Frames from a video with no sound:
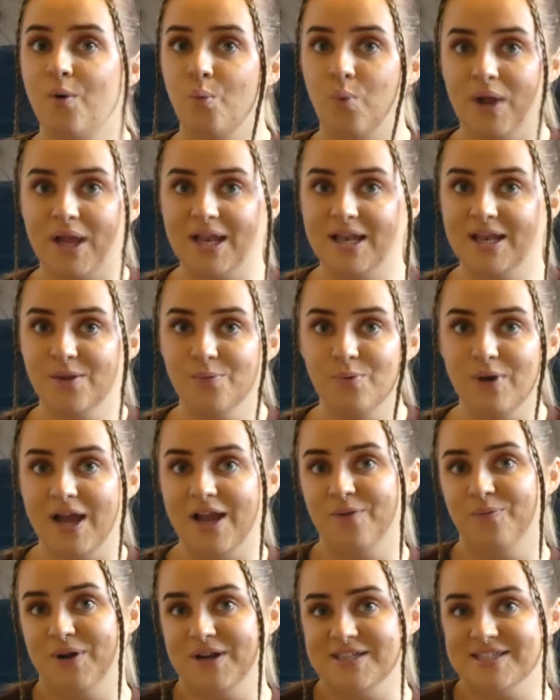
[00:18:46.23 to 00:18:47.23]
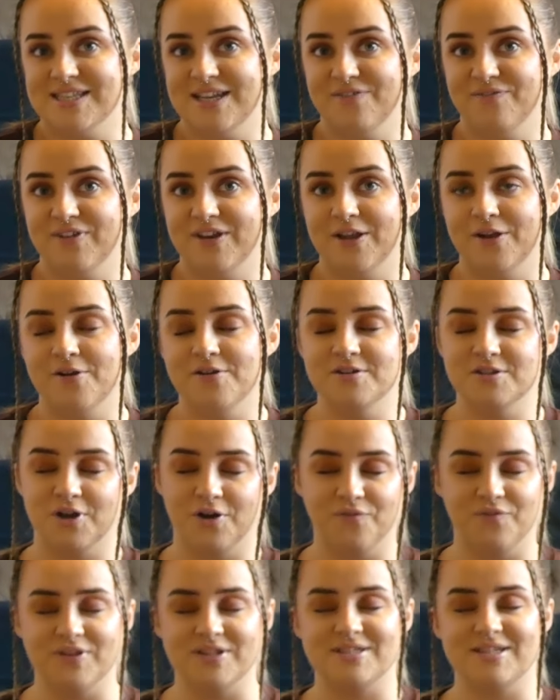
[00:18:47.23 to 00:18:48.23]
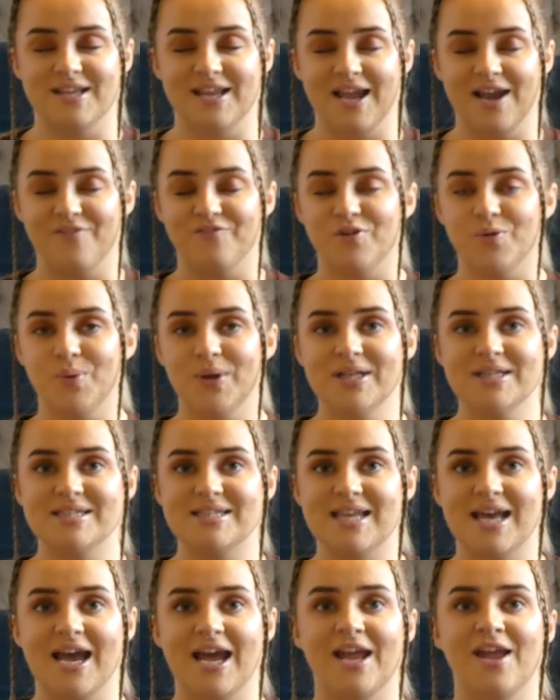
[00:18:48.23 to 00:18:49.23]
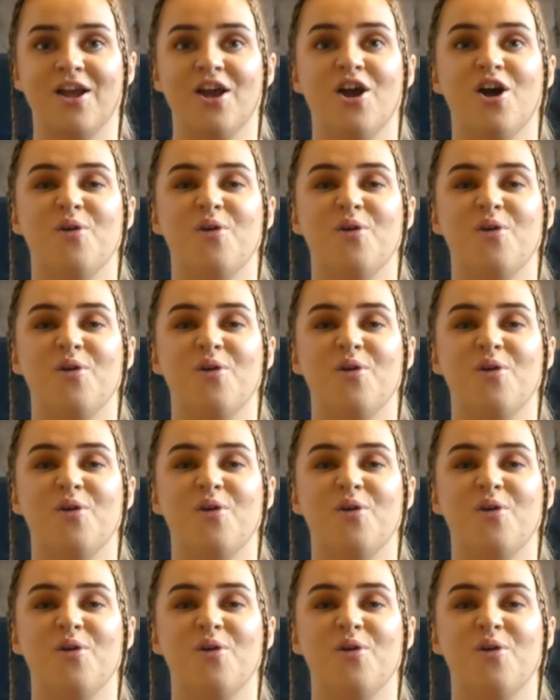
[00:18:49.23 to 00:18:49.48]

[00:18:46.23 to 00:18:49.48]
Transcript: Wickedly Weird Wednesday videos, obviously every Wednesday,